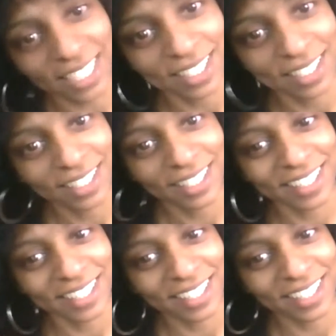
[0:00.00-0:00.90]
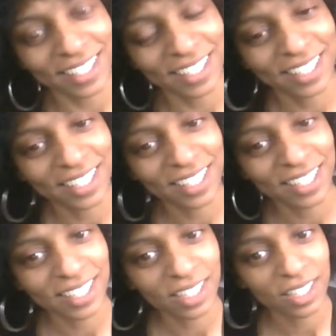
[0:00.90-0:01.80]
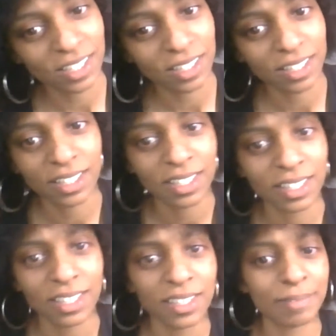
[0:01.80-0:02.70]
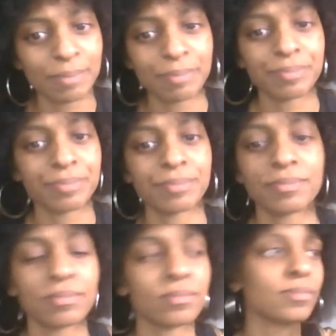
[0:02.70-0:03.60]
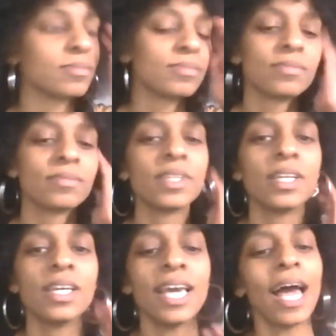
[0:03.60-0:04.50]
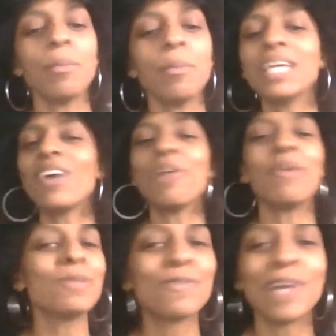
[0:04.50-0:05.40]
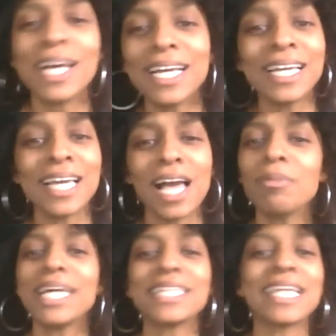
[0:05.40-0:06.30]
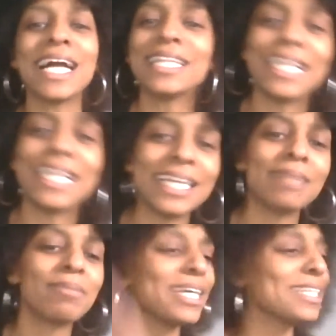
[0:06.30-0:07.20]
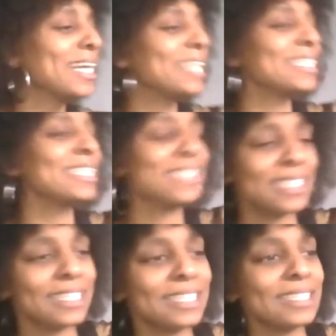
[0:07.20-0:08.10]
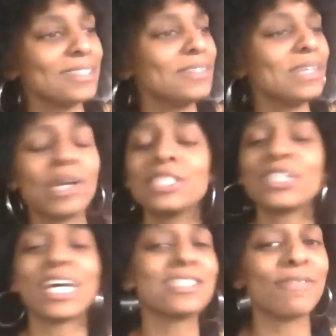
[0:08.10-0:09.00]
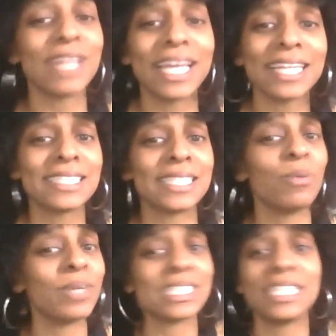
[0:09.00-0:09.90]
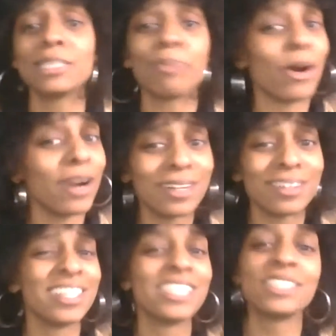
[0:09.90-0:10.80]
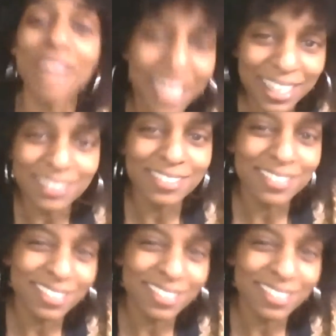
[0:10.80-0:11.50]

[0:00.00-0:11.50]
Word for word: Grey Worm, how do we feel about Grey Worm's in it? Because Grey Worm was pissed. I mean, Grey Worm was fine. I'm glad they got land. I'm glad they got that shit. You know, he tried to flex. It wasn't his part. It's fine.